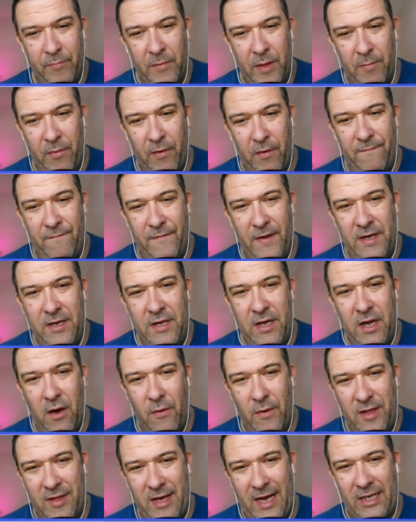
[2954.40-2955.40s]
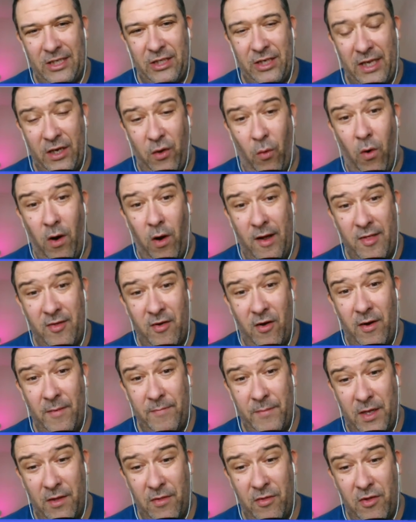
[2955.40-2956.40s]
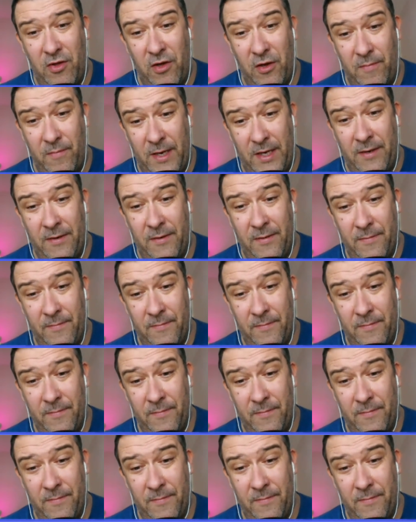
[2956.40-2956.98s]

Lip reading: But video is actually quite time-consuming.